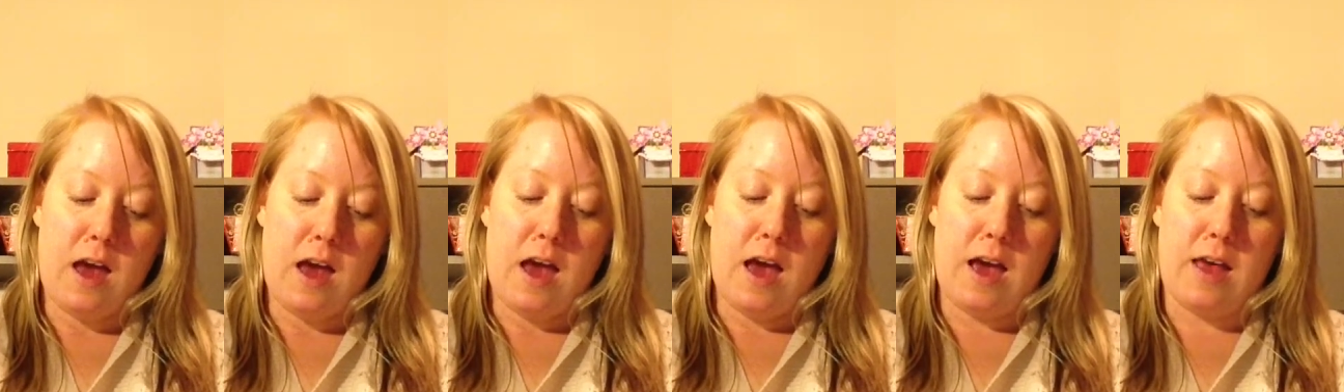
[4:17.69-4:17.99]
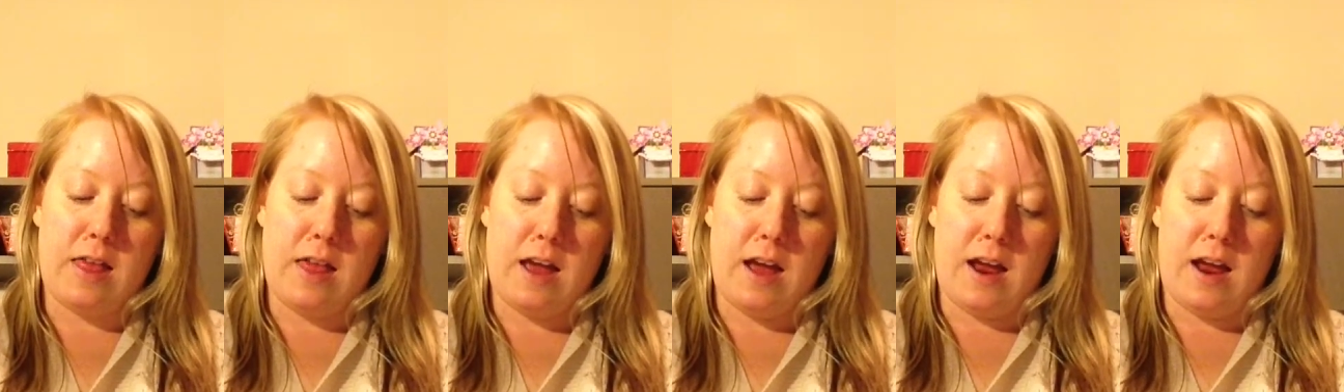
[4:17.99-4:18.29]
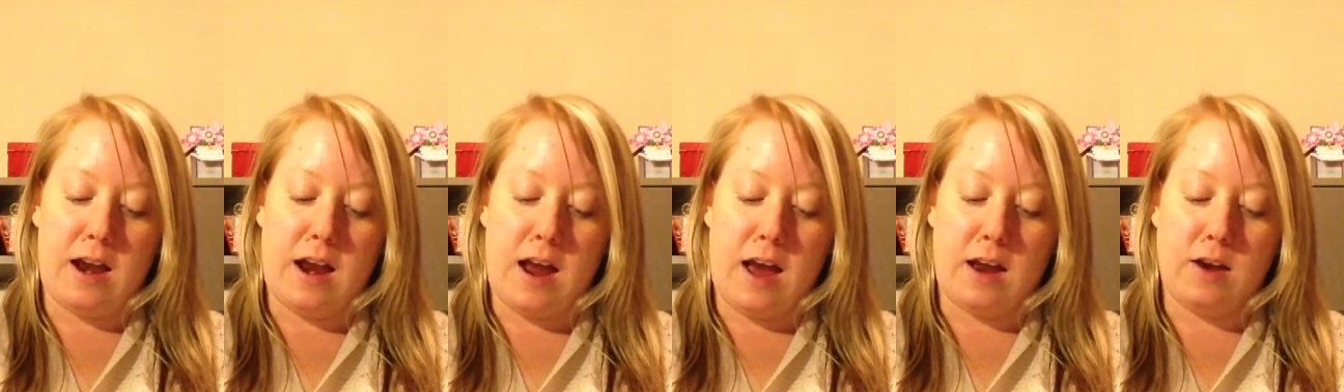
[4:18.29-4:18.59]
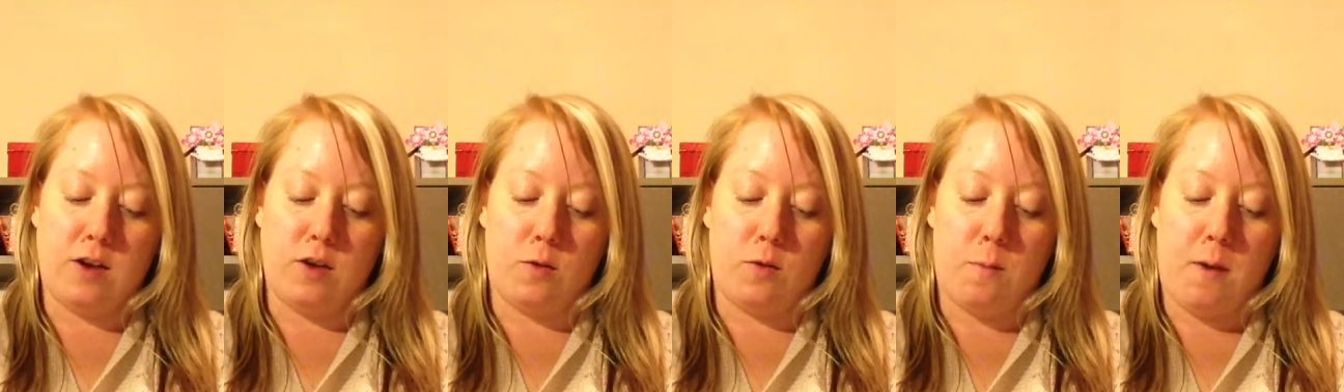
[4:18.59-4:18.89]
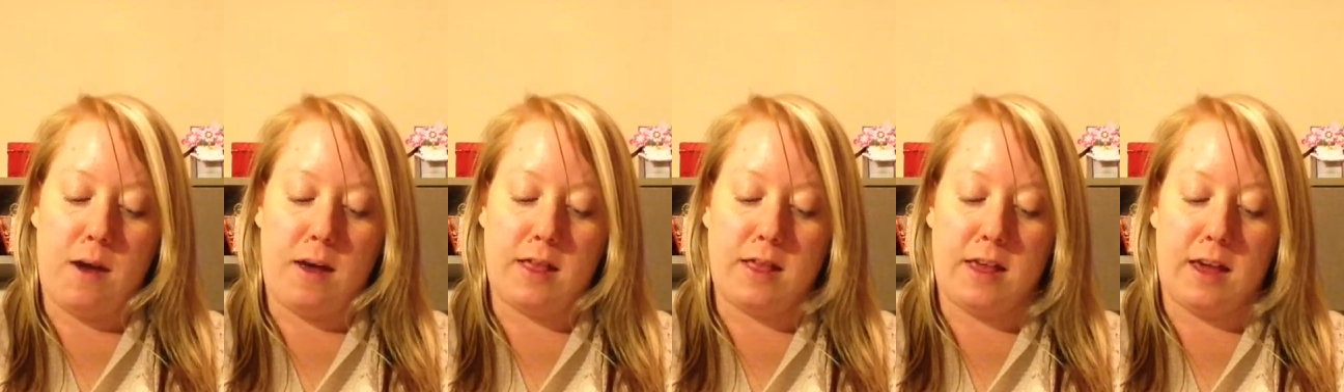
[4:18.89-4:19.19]
and then I do
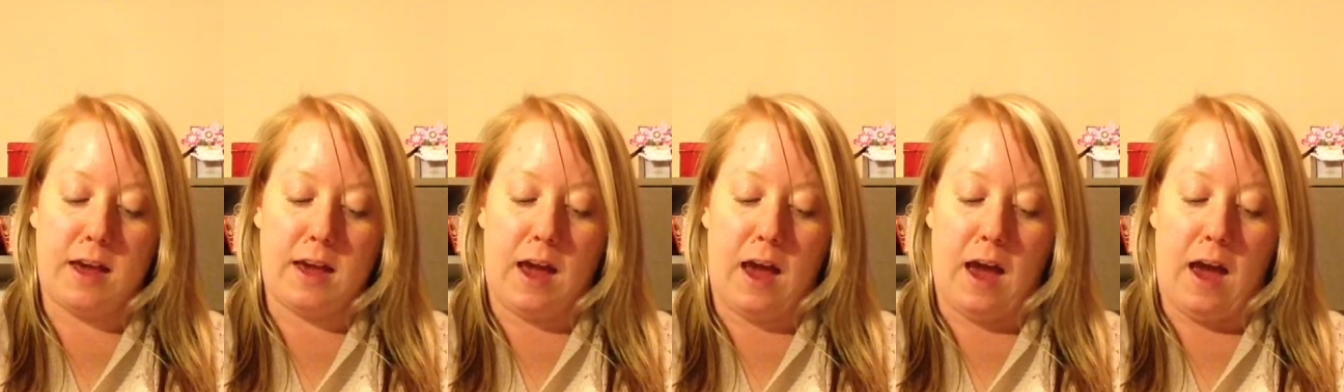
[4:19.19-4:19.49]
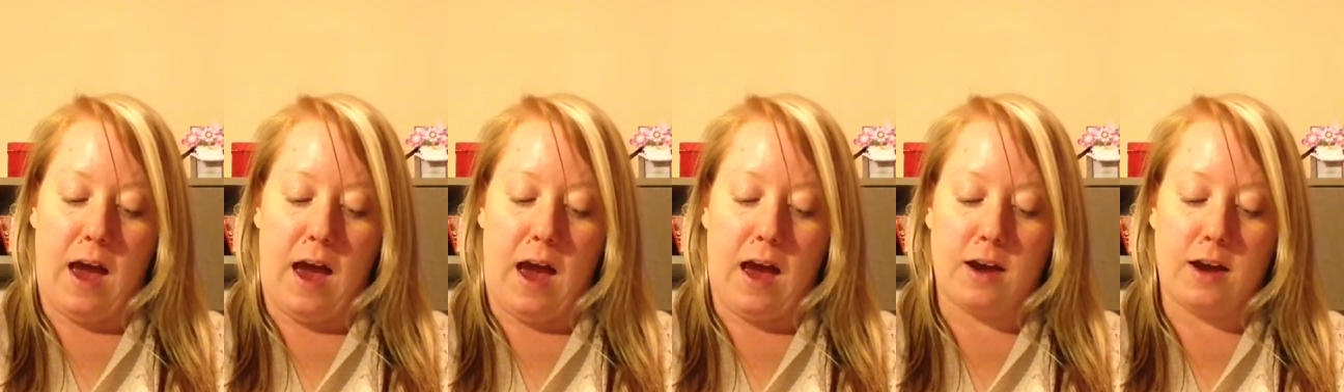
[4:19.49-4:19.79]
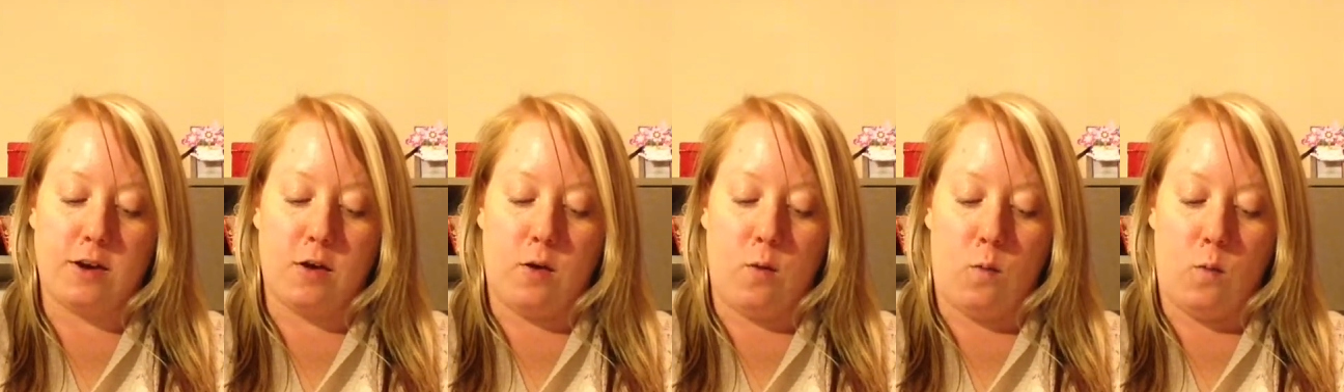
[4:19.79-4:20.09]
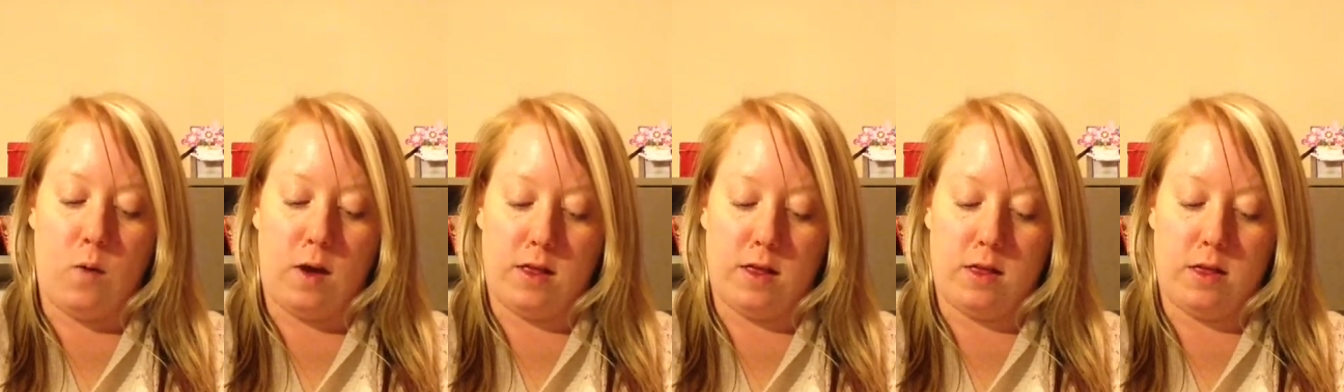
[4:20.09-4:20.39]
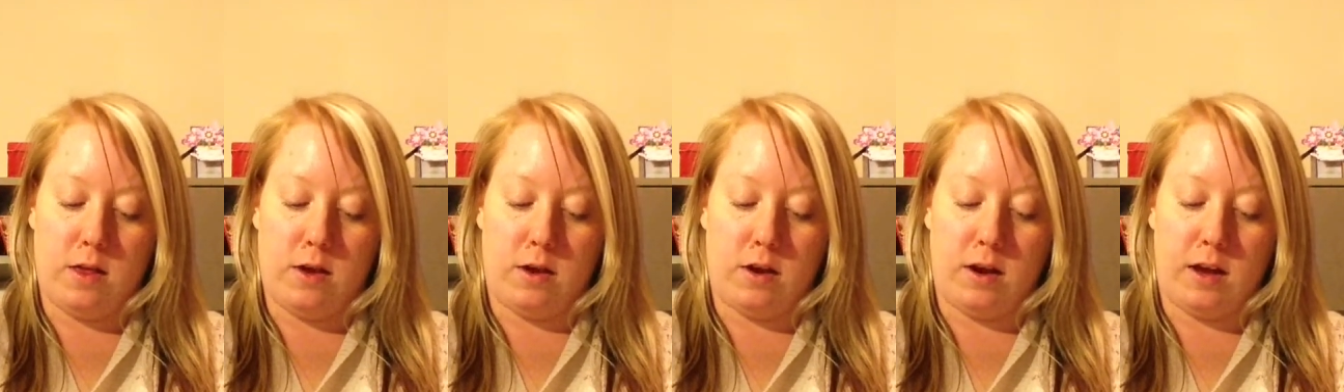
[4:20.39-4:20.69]
my thing at
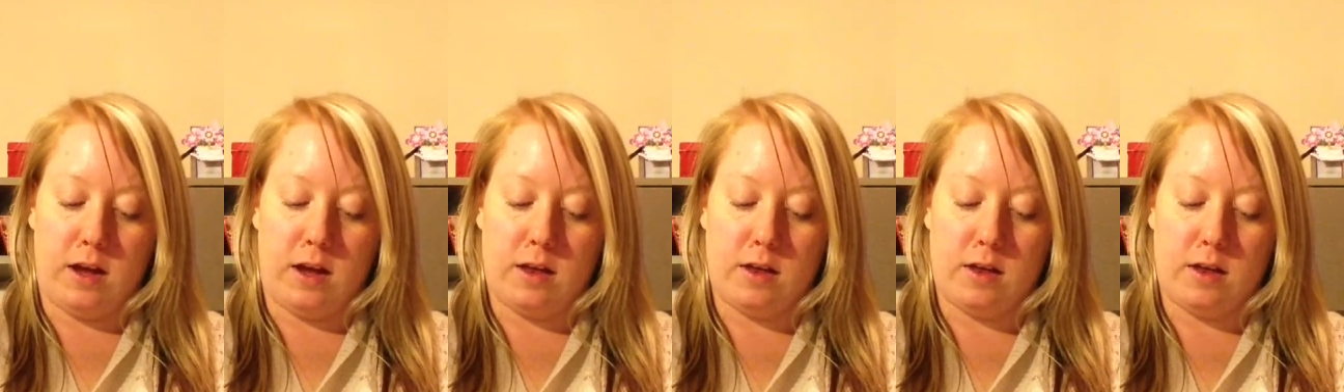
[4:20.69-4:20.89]
1:30.